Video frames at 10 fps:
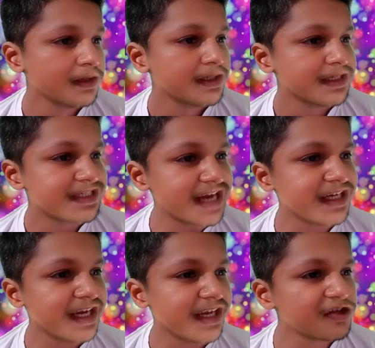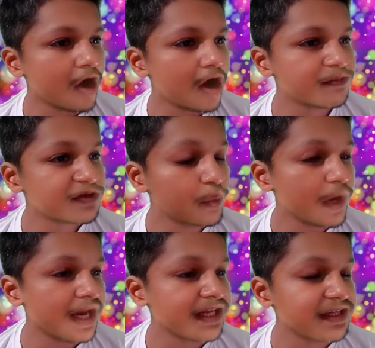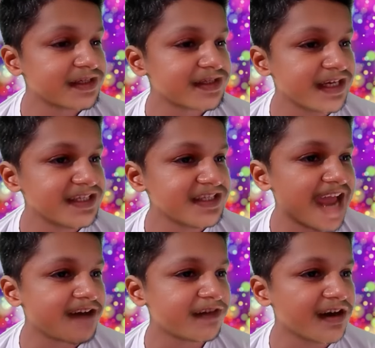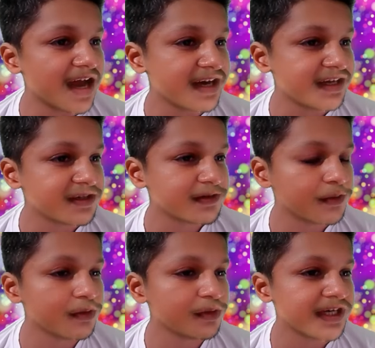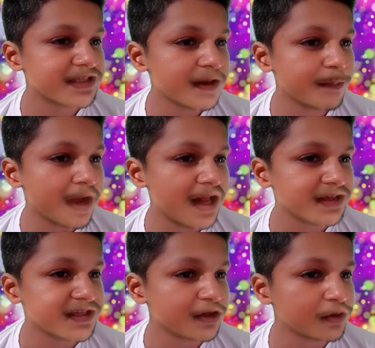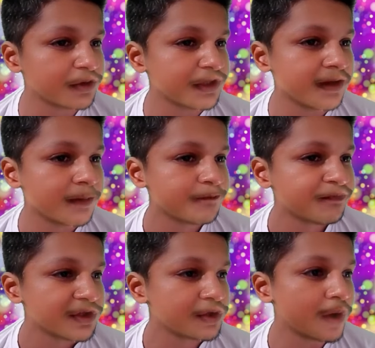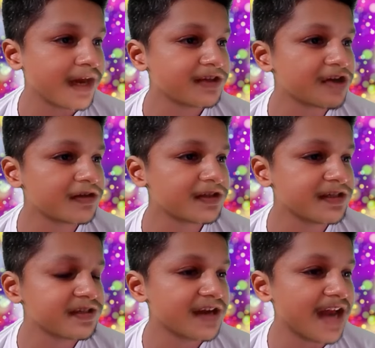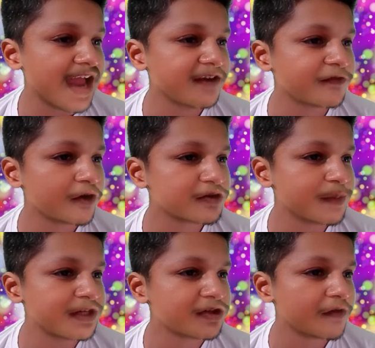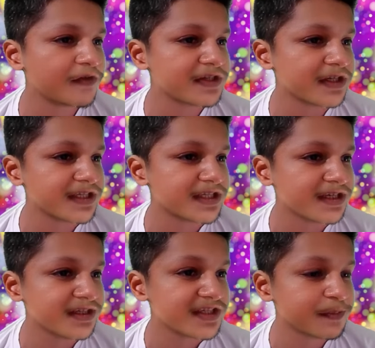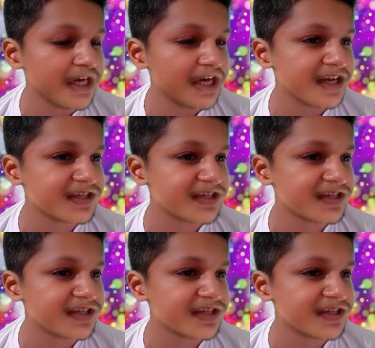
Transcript: Standing in Dom's way in this endeavor are his old racing pals including Dwayne Johnson's law enforcement officer turned speed racer